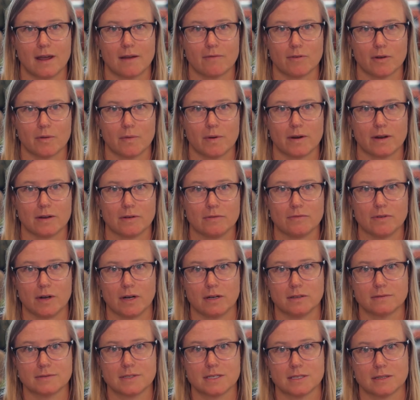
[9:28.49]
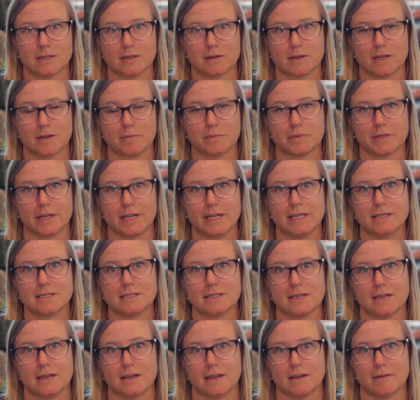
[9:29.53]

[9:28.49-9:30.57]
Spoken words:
everyone involved in the complaint